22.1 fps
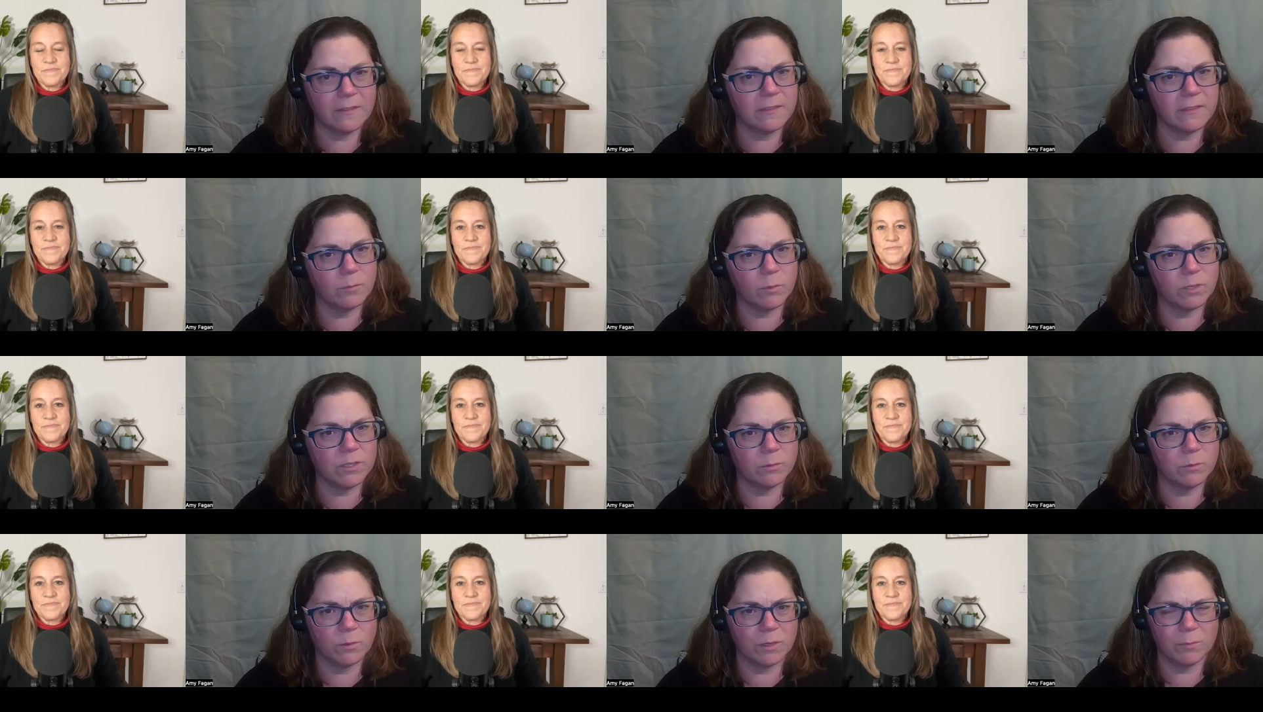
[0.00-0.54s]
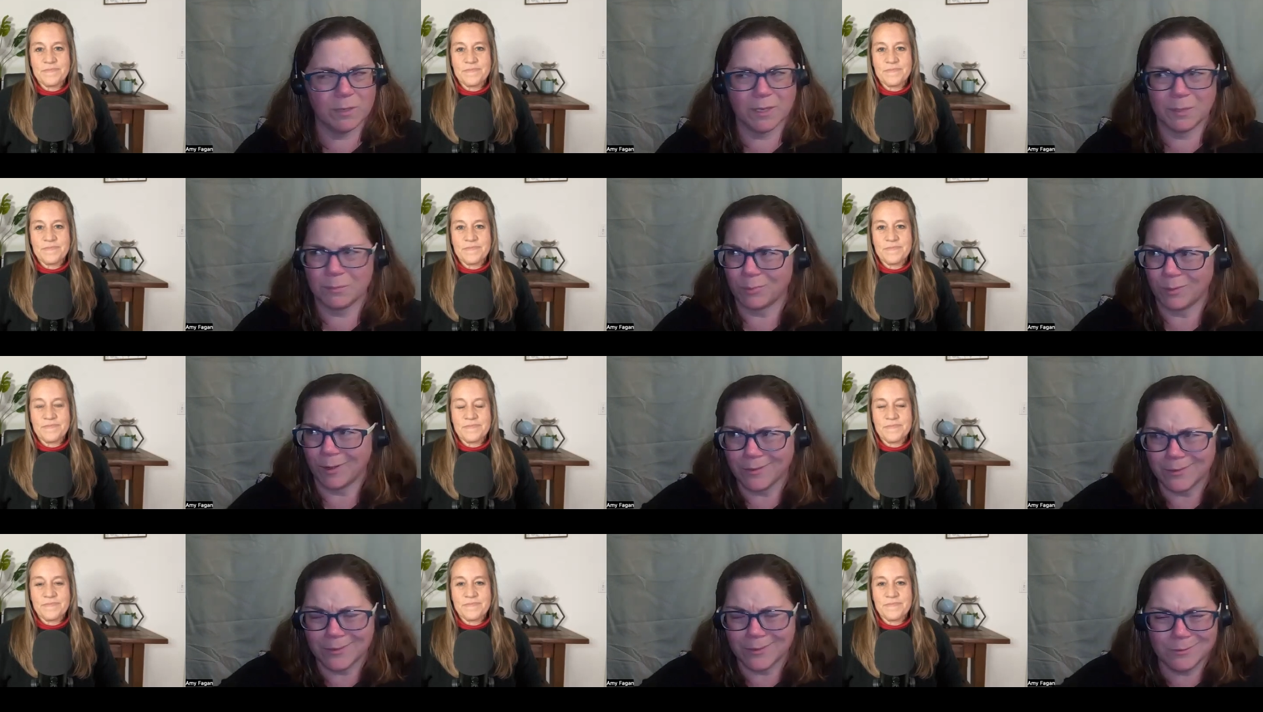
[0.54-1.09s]
Speaker 1: And then when you want to make
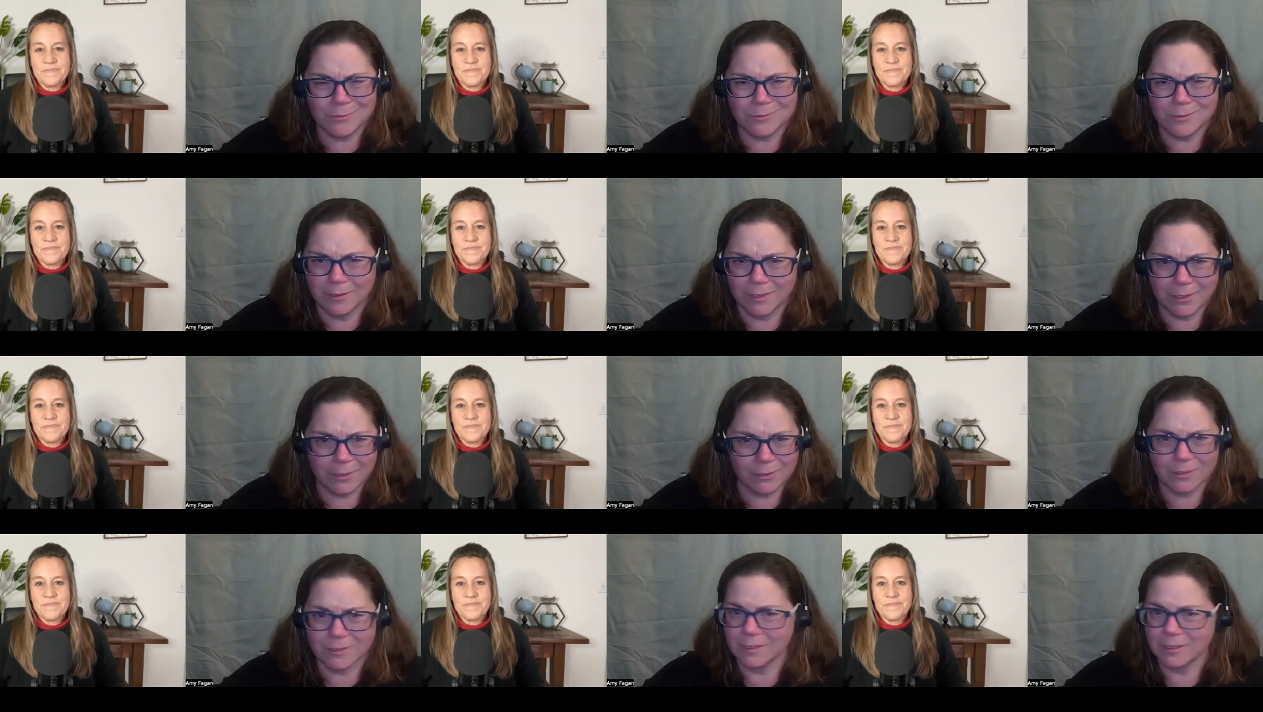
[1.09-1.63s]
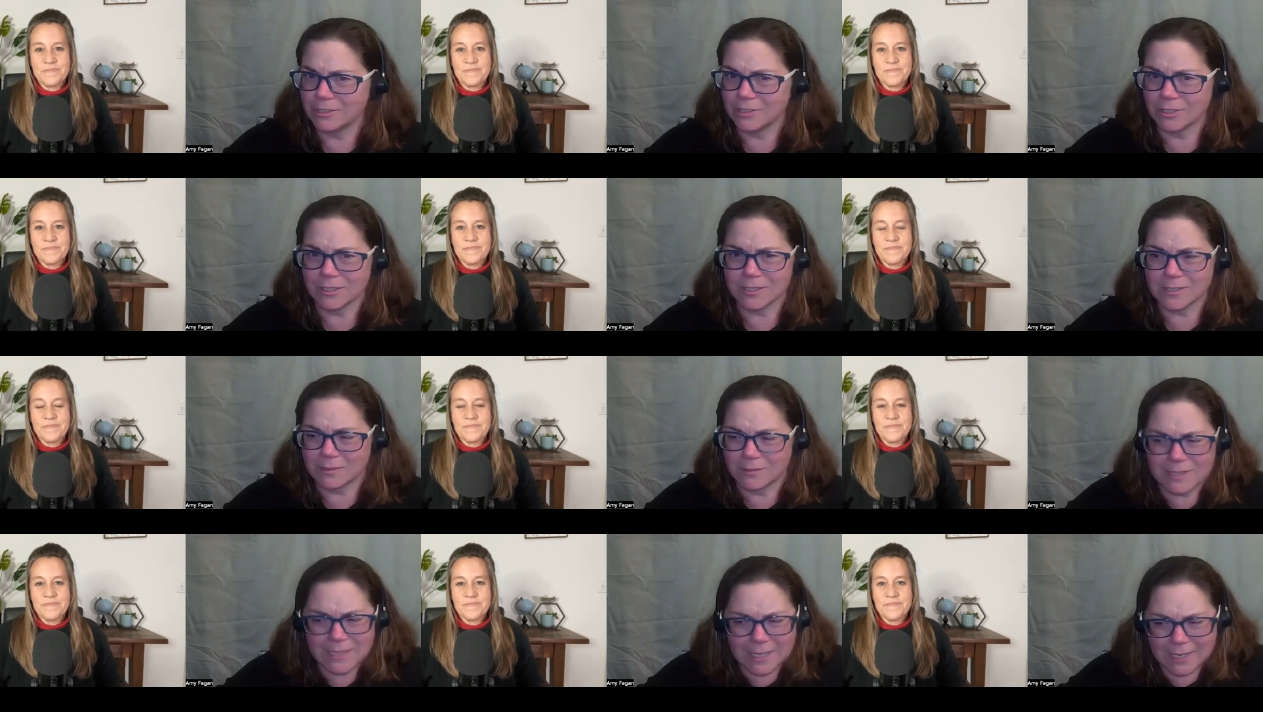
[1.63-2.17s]
broth, you literally
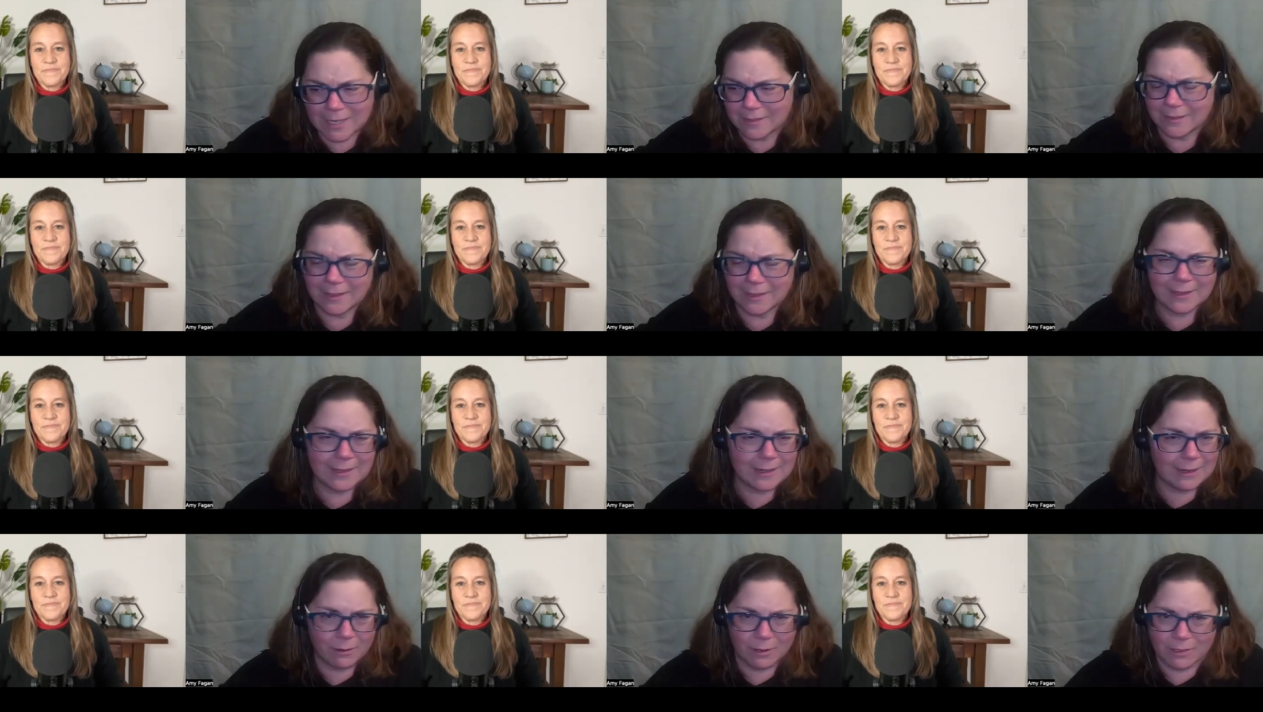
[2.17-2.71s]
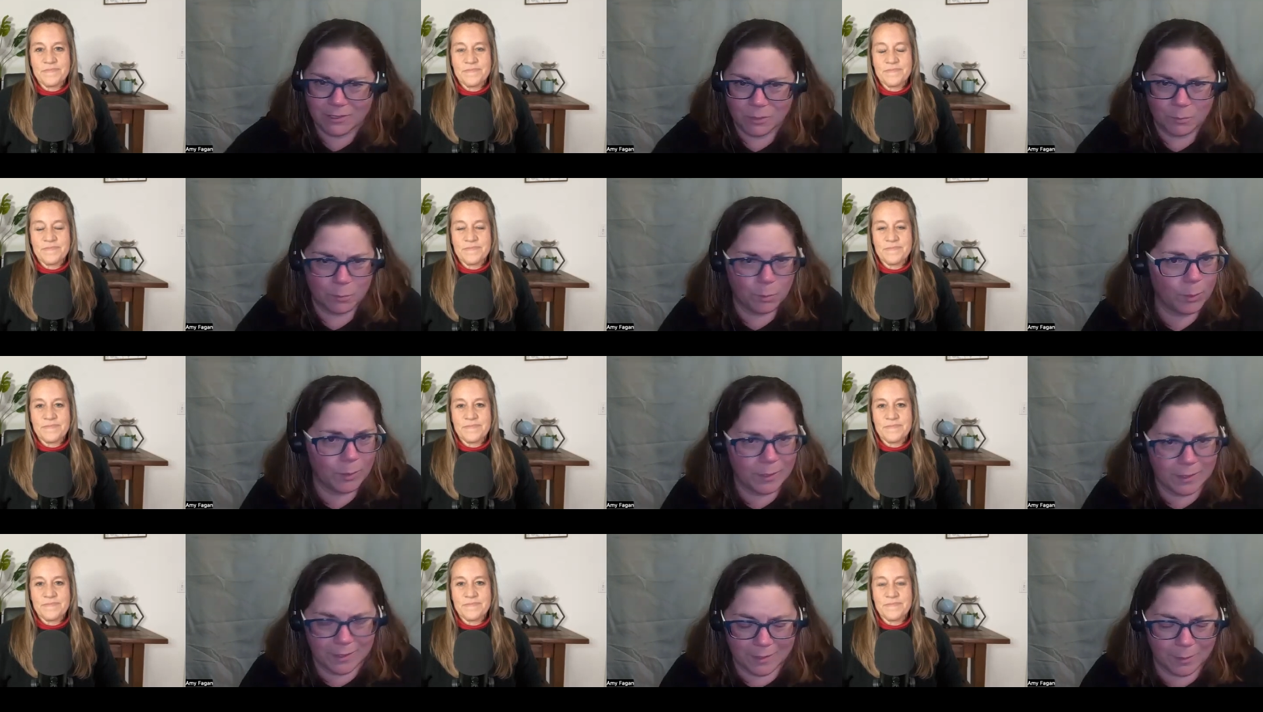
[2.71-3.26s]
just take that out and you
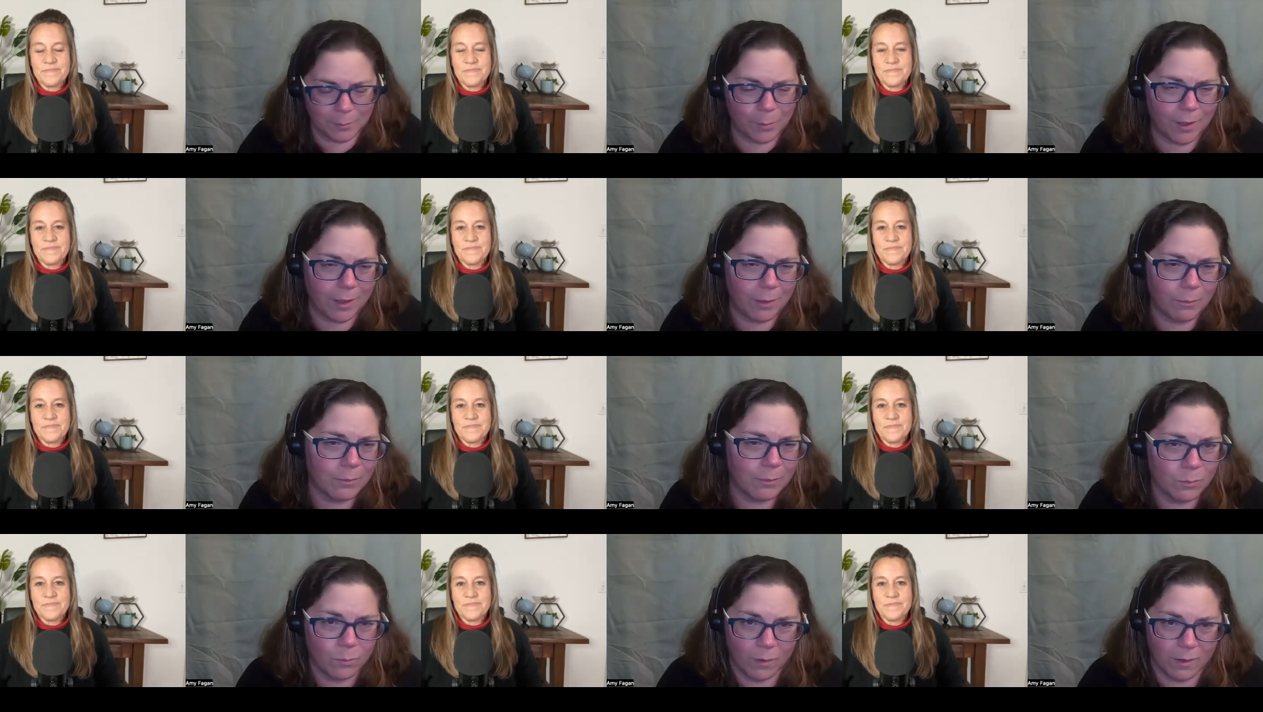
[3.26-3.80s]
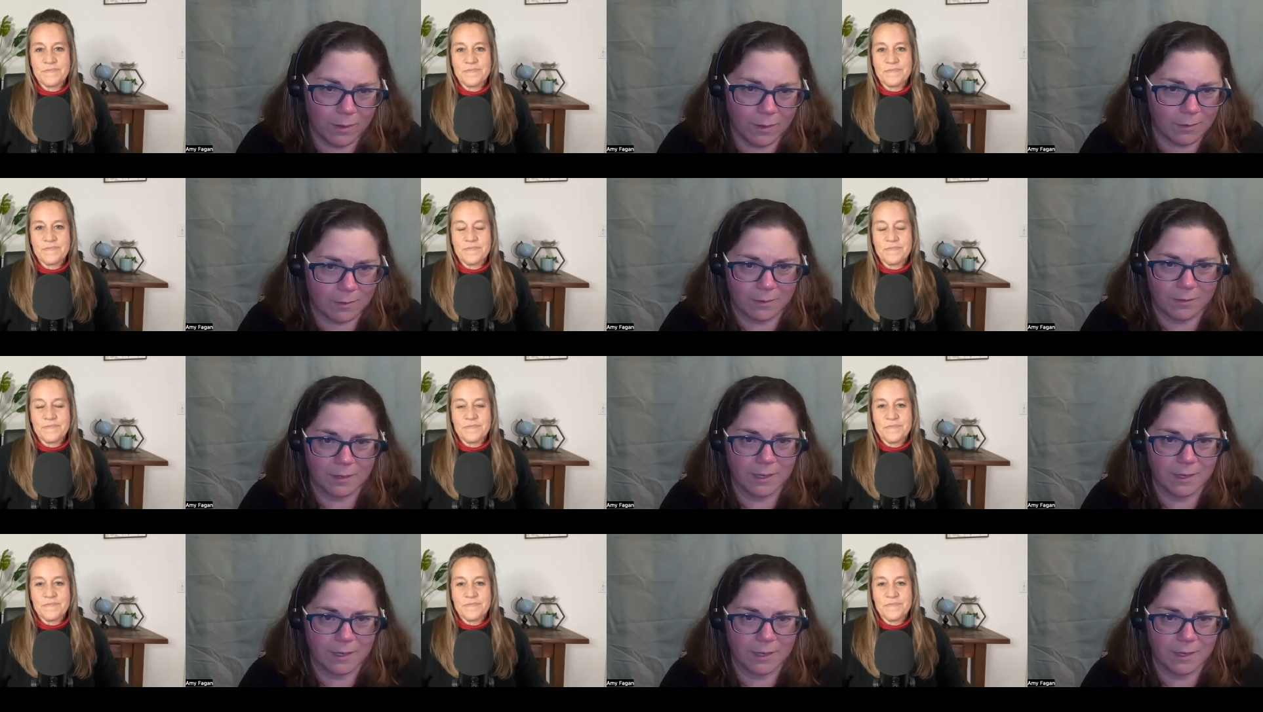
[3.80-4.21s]
put it in a pot with water.